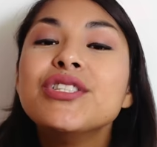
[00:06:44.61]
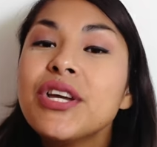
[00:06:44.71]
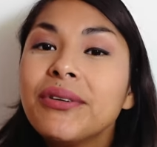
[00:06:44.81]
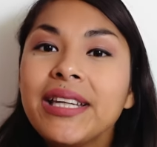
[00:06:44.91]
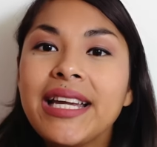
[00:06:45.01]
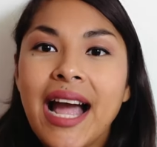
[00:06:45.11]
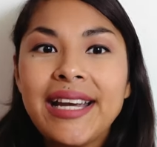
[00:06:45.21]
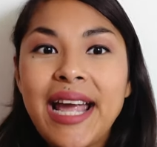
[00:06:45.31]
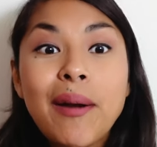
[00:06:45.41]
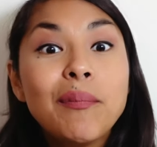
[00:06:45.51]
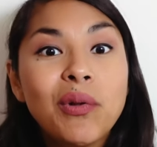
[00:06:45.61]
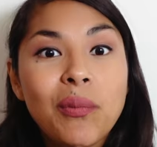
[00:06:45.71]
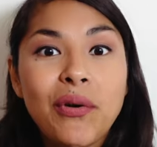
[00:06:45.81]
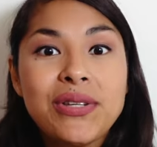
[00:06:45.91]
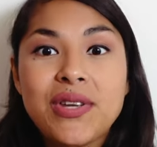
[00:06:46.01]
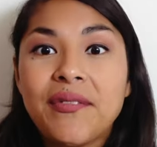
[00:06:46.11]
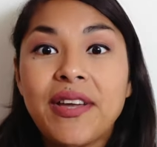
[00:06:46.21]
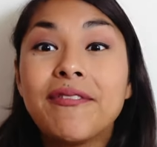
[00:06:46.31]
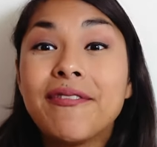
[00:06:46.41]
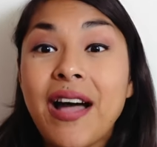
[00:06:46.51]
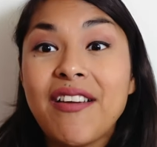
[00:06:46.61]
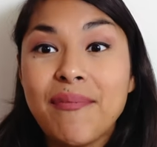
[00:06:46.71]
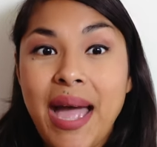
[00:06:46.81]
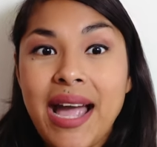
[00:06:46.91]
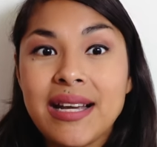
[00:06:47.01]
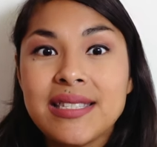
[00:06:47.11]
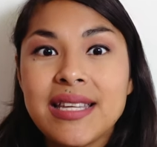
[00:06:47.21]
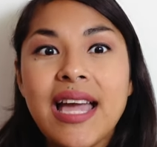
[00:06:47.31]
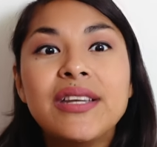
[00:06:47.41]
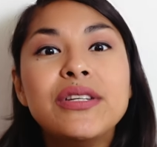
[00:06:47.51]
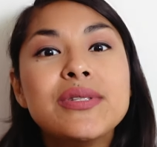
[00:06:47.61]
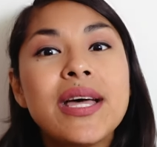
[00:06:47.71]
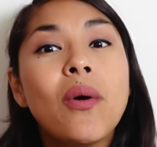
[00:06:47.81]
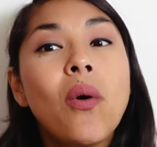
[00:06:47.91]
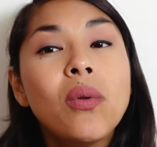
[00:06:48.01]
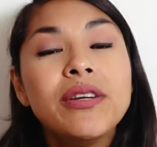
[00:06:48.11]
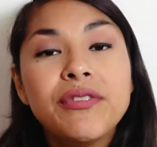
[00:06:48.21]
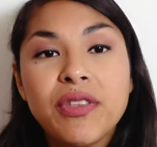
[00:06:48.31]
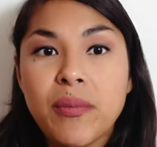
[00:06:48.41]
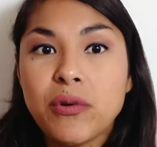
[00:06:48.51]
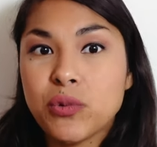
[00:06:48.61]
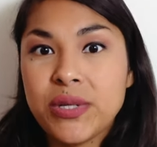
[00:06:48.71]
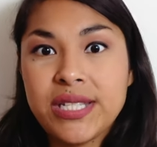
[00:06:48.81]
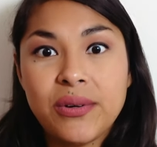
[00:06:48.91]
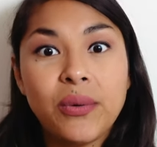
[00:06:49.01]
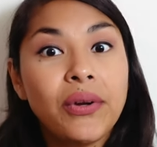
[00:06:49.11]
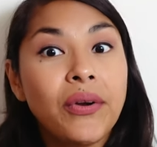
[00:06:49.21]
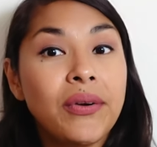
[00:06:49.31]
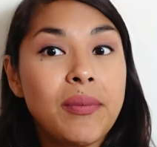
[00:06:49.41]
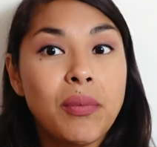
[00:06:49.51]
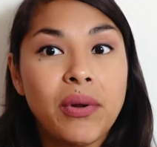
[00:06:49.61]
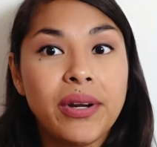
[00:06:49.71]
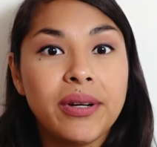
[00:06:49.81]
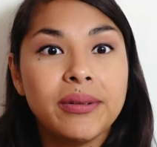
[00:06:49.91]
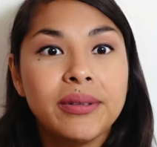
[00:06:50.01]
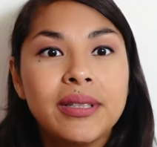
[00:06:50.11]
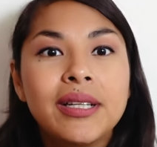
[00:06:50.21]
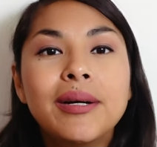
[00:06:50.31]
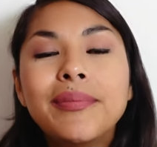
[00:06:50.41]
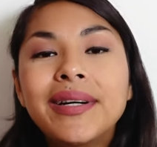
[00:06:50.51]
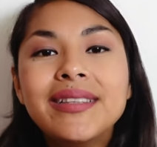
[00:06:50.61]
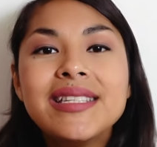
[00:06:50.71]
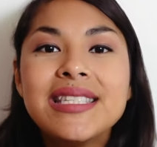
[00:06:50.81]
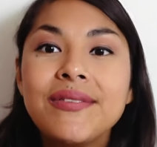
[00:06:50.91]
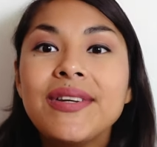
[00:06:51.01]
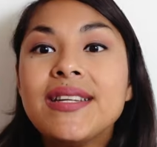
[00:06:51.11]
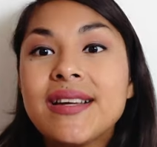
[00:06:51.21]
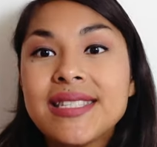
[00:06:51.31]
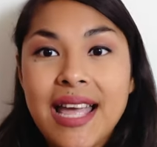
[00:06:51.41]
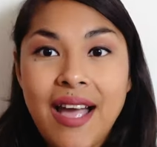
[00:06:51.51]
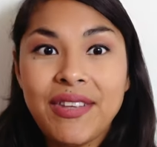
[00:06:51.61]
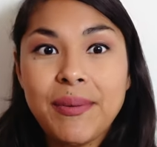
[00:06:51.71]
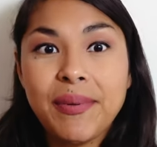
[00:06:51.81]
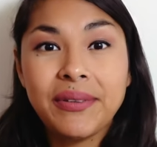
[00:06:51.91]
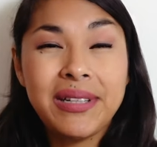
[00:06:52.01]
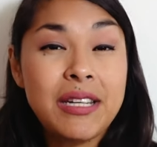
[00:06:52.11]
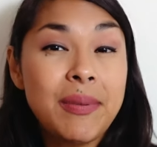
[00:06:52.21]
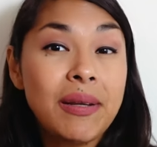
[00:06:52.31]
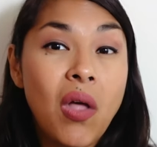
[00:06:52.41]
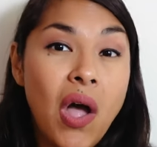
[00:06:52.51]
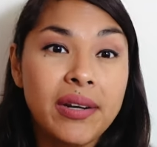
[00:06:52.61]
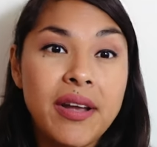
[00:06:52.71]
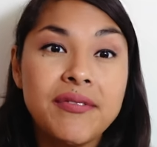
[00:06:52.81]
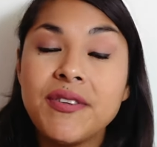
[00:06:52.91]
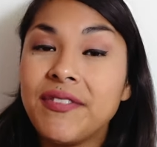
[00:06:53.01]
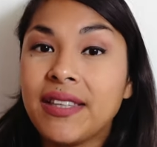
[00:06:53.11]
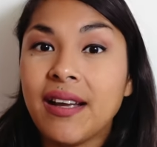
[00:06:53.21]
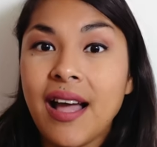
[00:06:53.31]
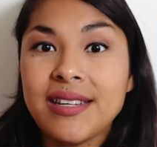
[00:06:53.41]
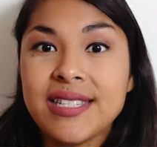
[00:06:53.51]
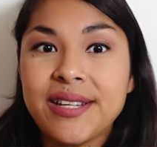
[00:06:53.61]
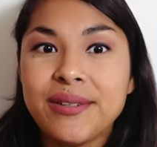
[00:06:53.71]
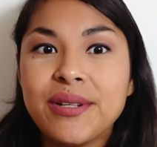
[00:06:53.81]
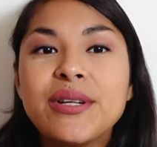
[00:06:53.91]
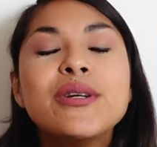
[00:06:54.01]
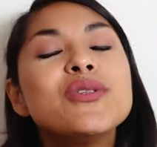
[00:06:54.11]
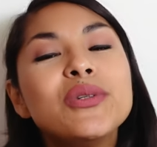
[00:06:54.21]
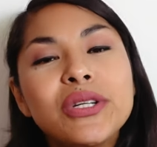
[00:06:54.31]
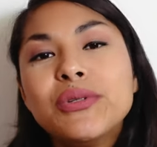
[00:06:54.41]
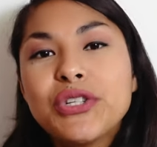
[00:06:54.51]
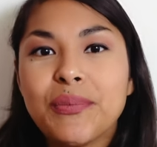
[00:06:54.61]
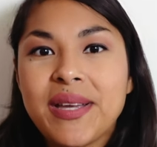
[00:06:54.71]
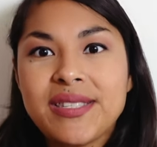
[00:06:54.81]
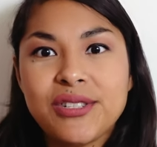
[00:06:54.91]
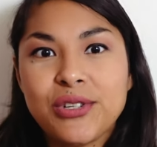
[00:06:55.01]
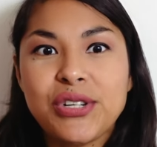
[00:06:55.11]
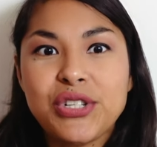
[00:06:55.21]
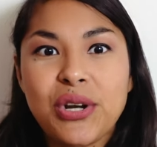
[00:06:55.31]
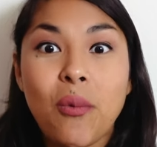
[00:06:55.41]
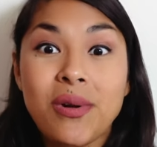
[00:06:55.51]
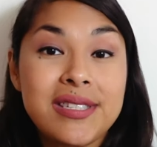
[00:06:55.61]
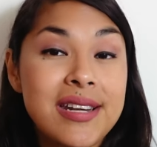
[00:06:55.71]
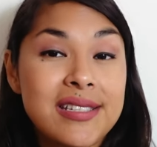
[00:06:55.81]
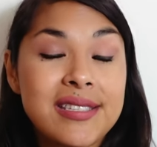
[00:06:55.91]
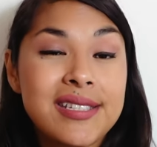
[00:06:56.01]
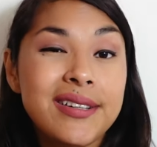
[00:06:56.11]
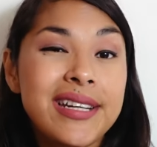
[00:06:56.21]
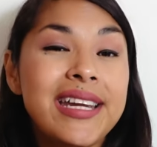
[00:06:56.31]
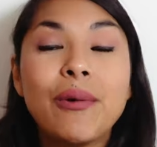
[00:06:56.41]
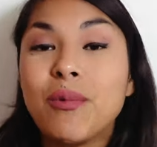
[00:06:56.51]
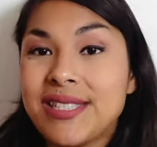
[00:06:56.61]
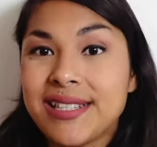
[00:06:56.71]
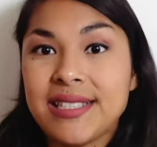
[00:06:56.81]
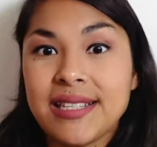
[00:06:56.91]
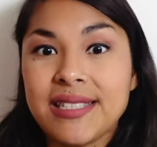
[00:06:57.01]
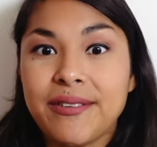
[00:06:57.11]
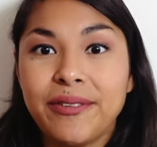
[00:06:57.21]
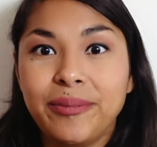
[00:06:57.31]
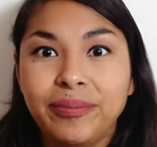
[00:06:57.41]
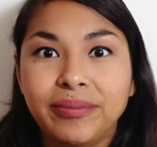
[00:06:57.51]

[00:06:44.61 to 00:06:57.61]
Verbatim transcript: Generally, I cap bullet points off at five max and use that only for the most recent or current employer. But the CV does have the ability to be long enough to fit the content so use your best discretion on what's necessary and what's excessive.